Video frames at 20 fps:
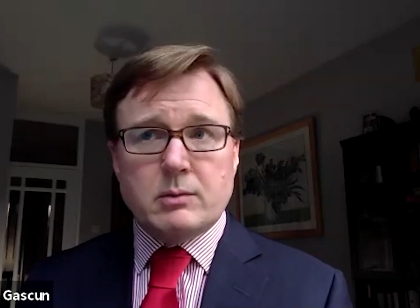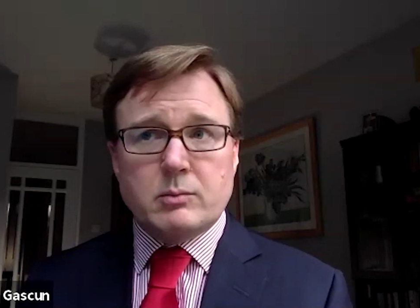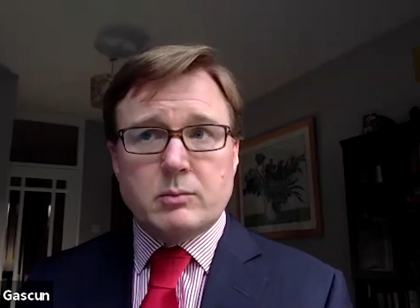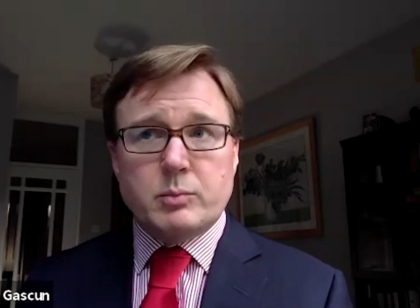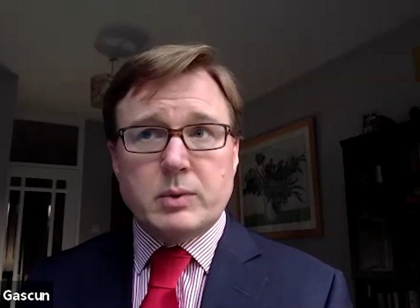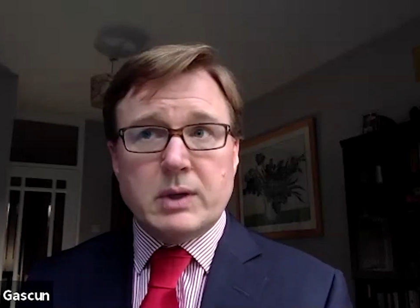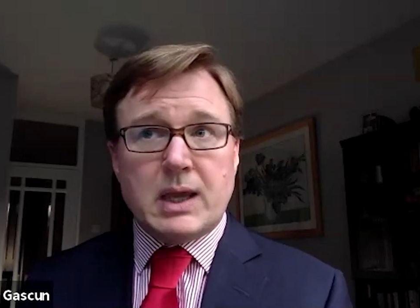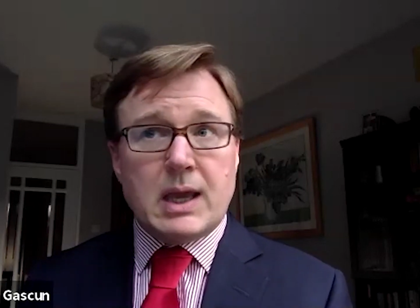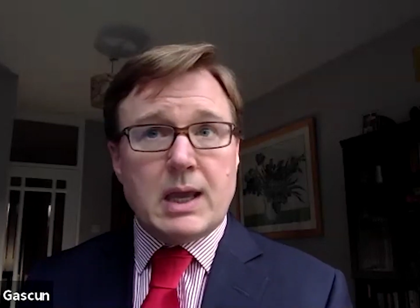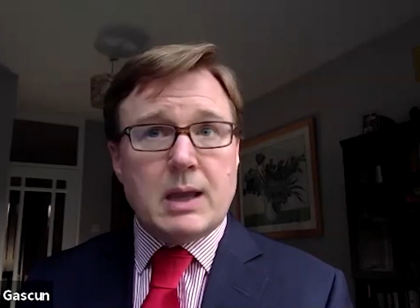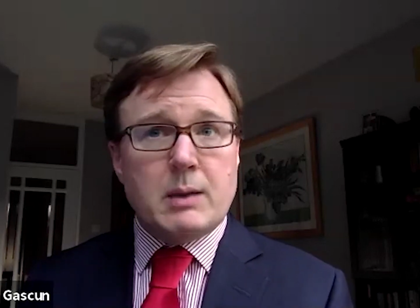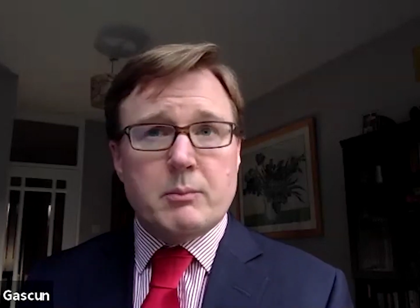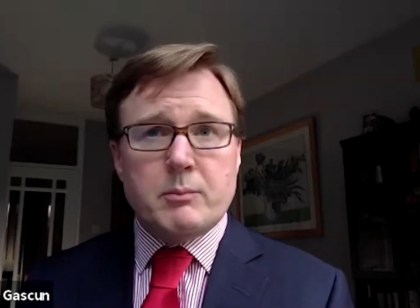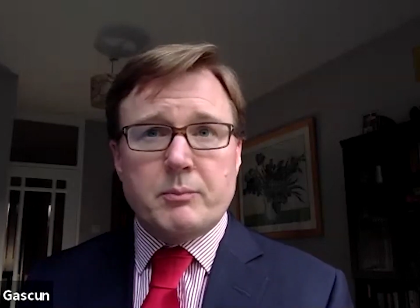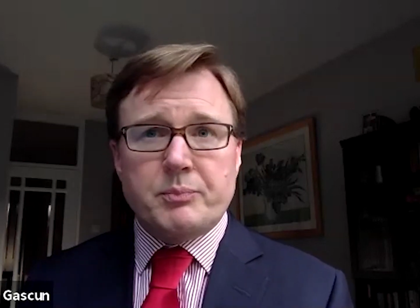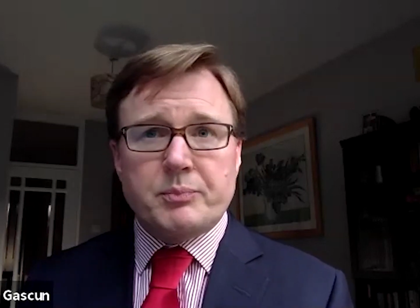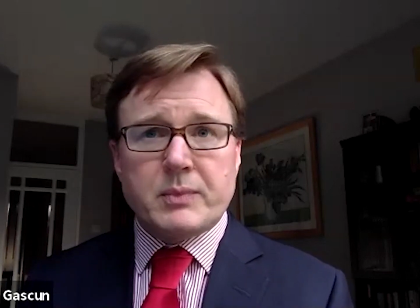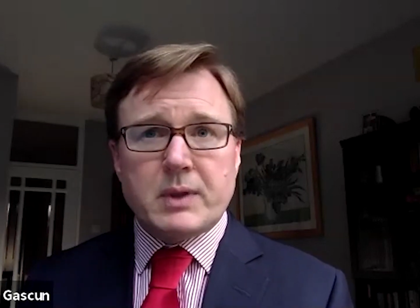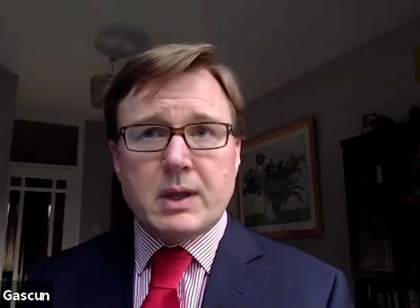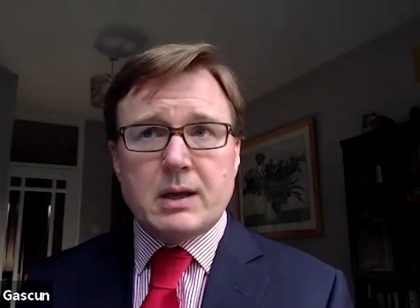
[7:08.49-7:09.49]

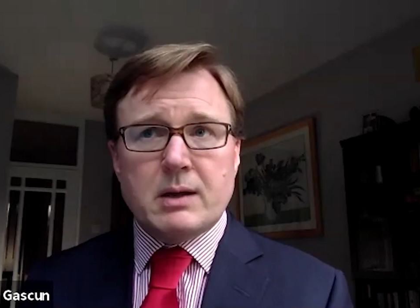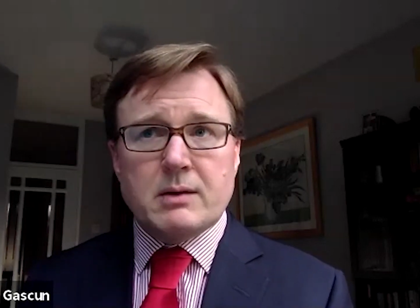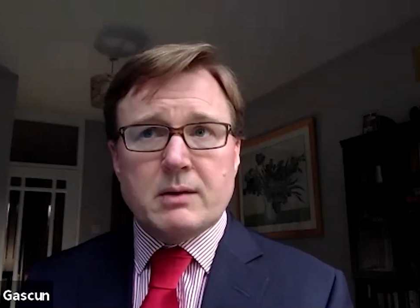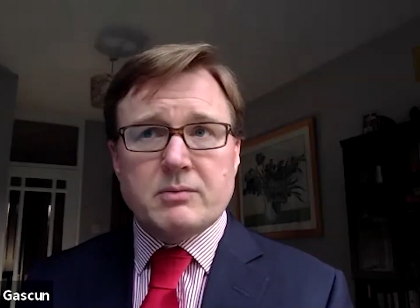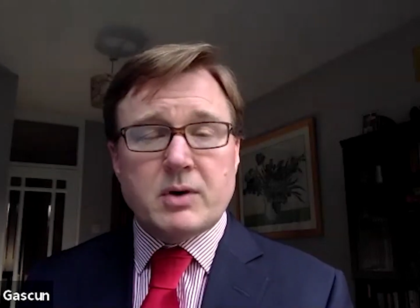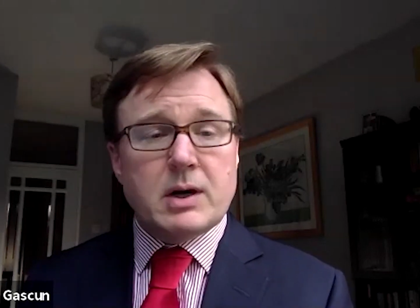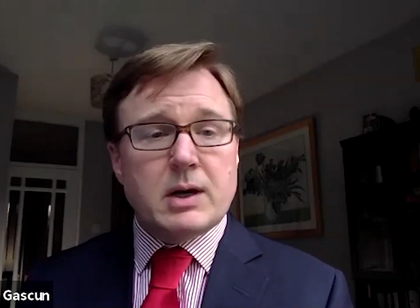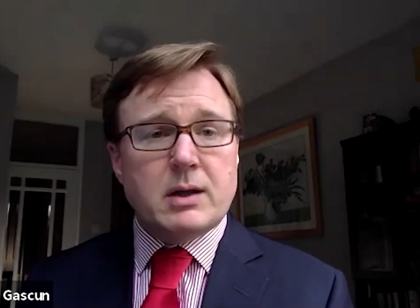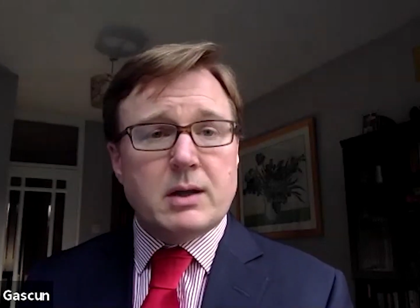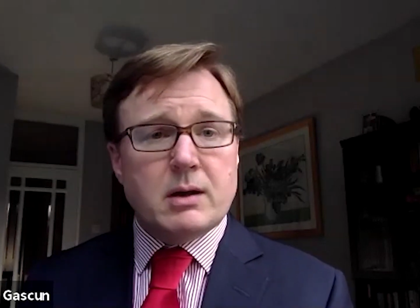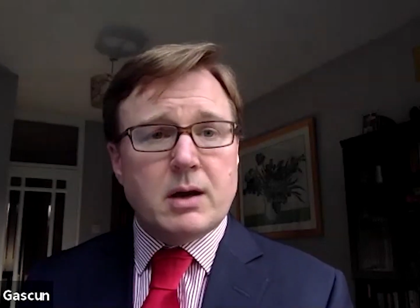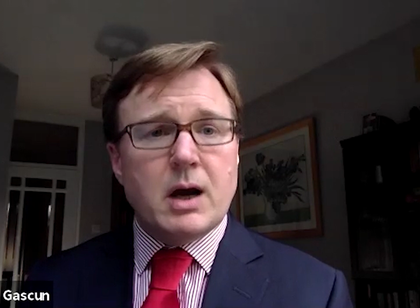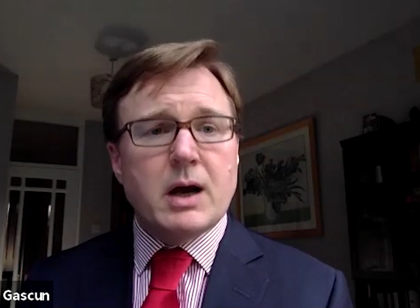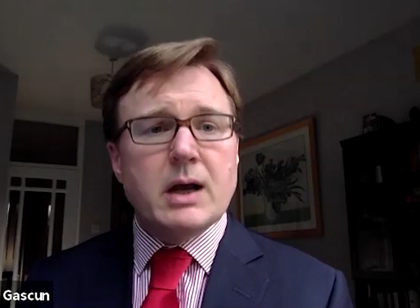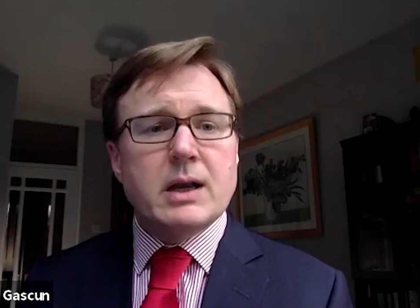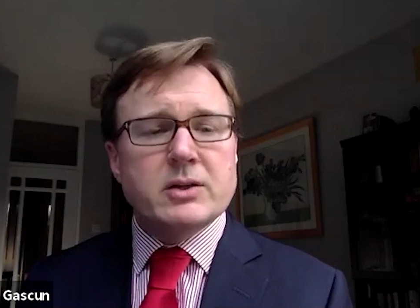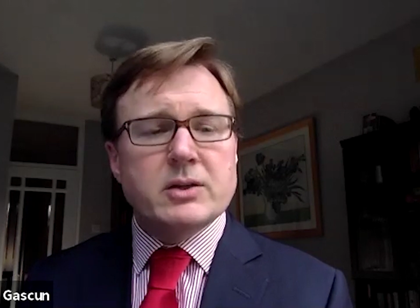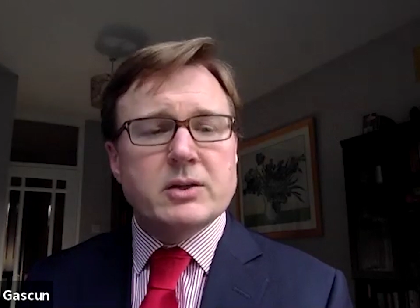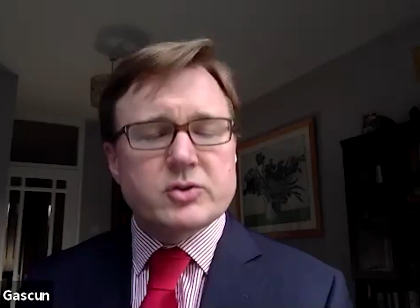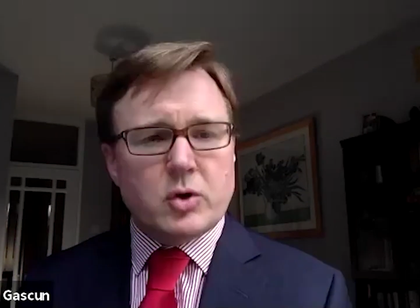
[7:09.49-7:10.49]
became very
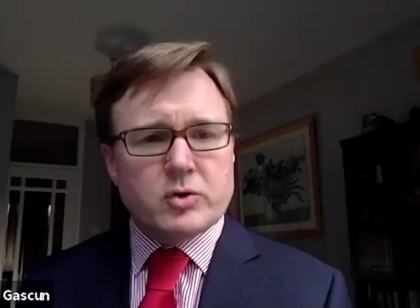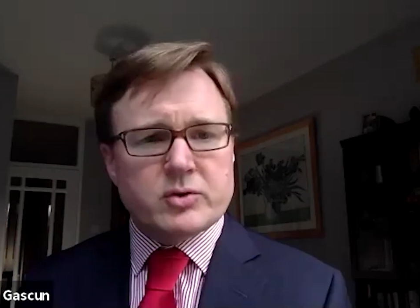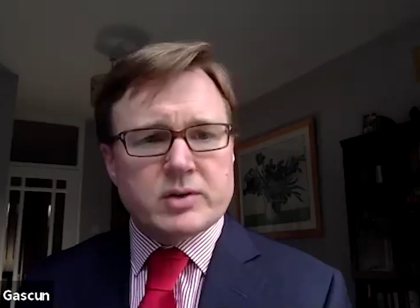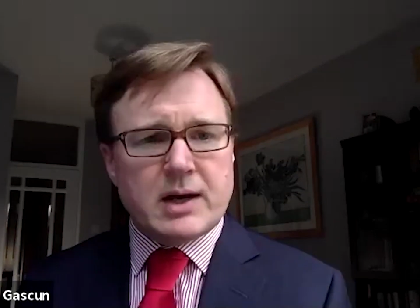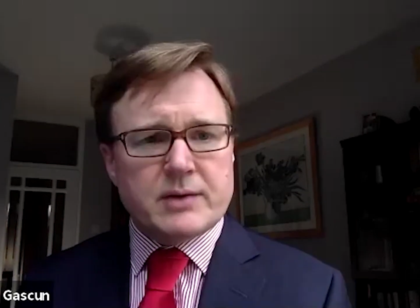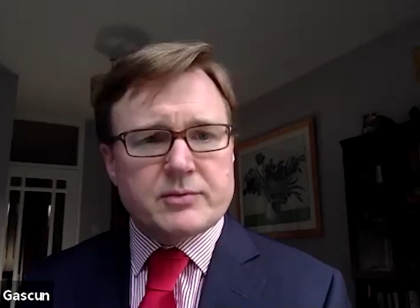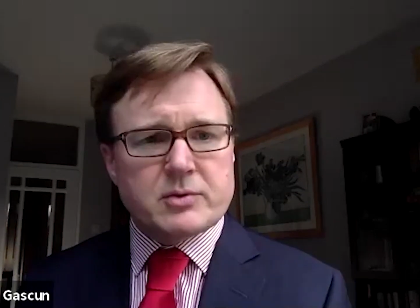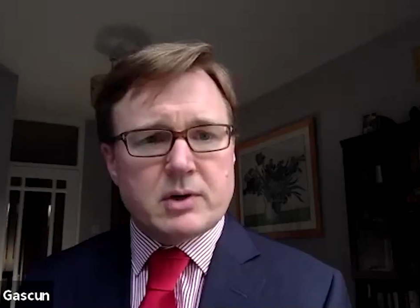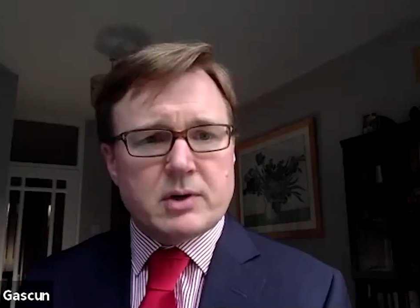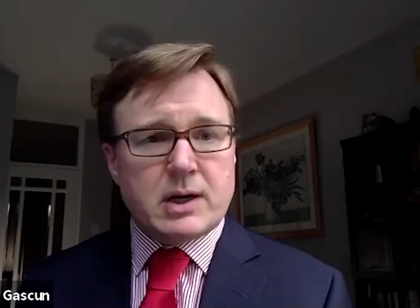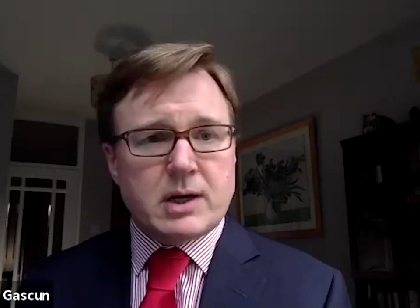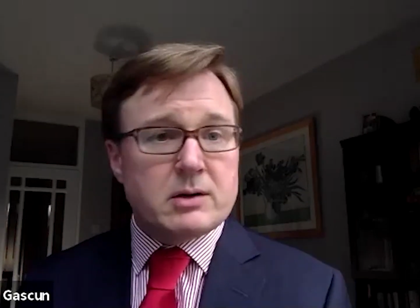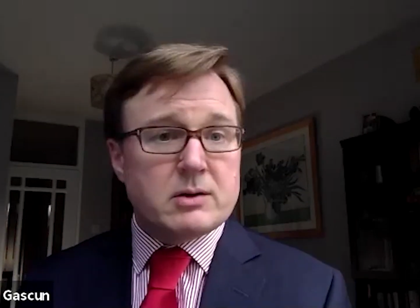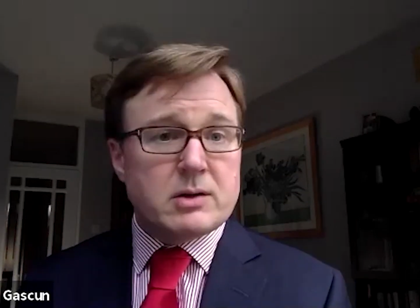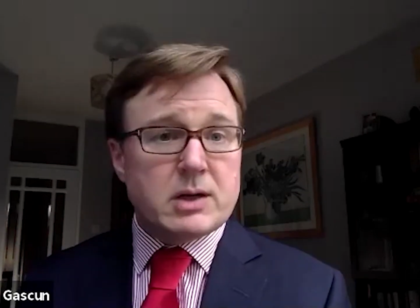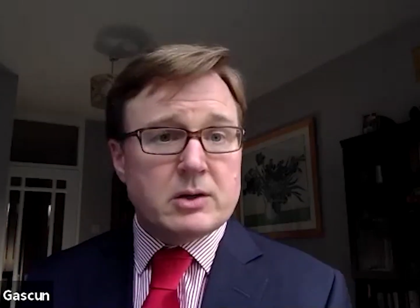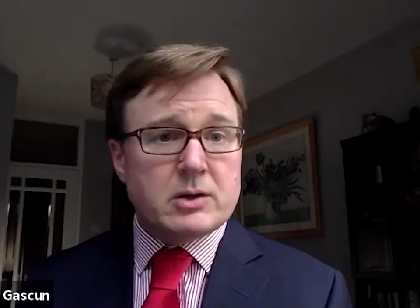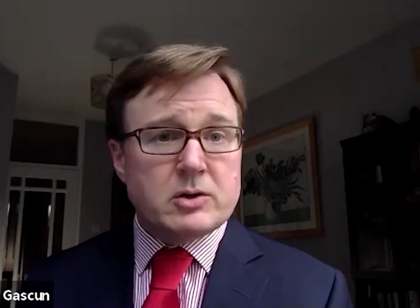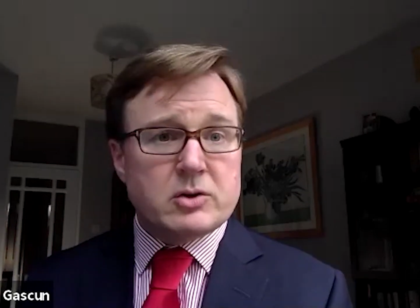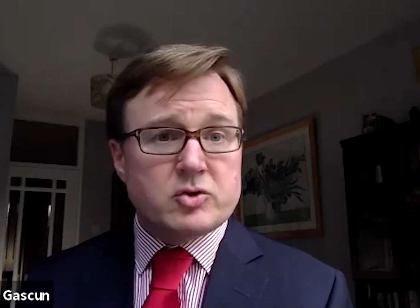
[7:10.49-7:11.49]
highly sought after and
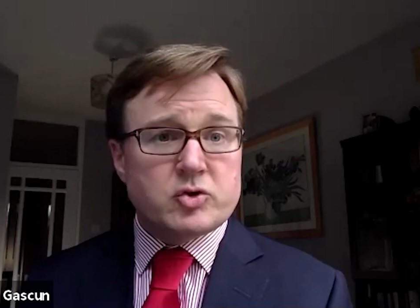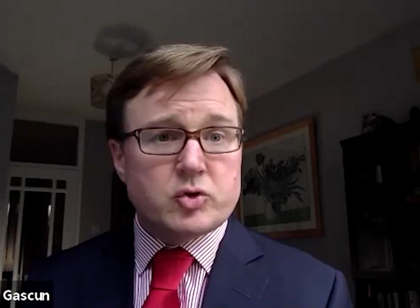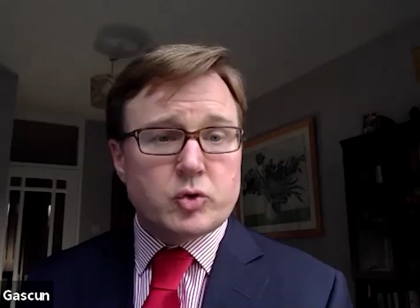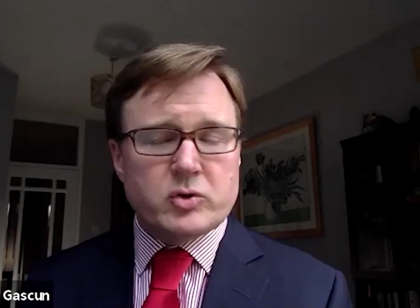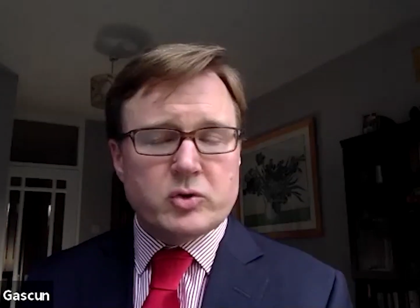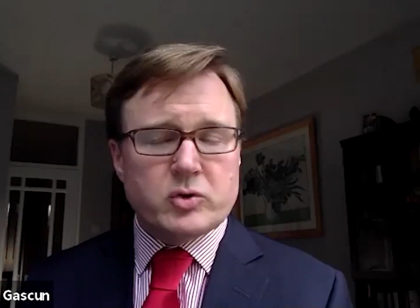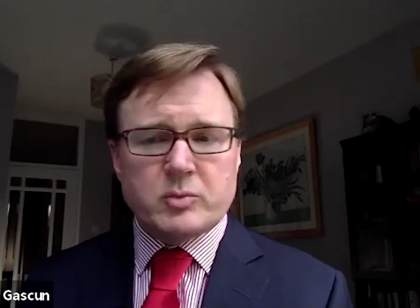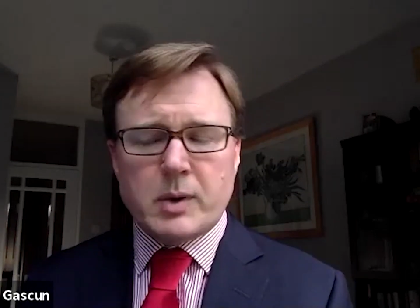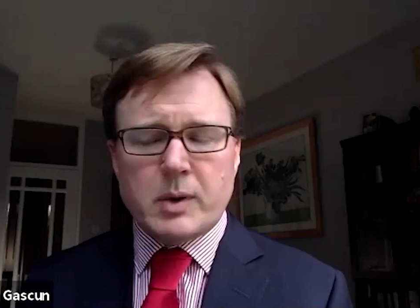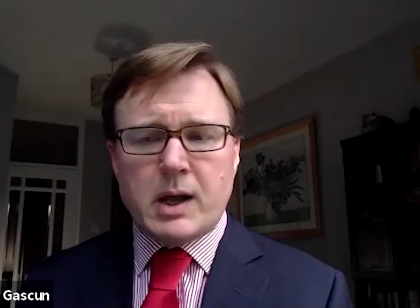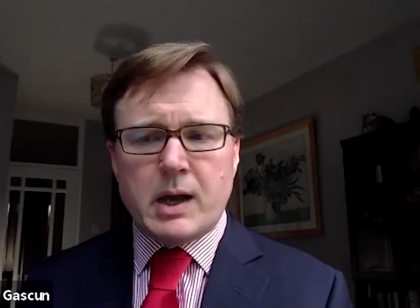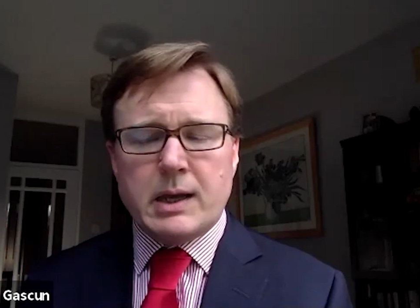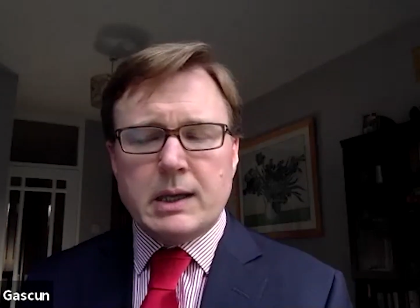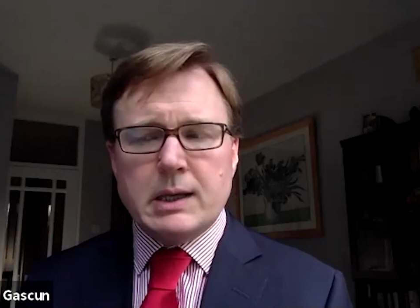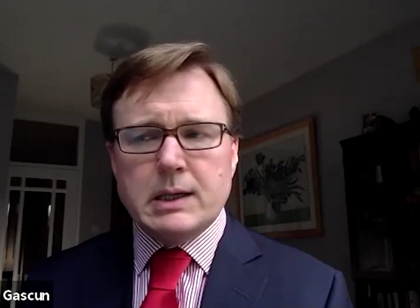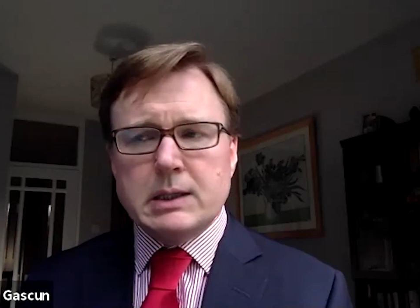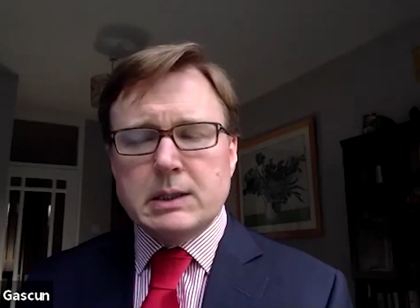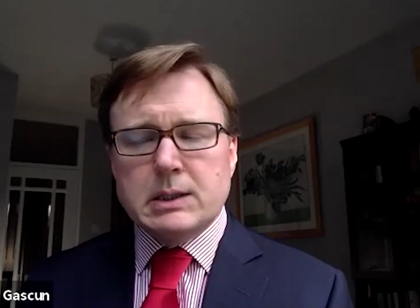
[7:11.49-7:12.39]
in short supply.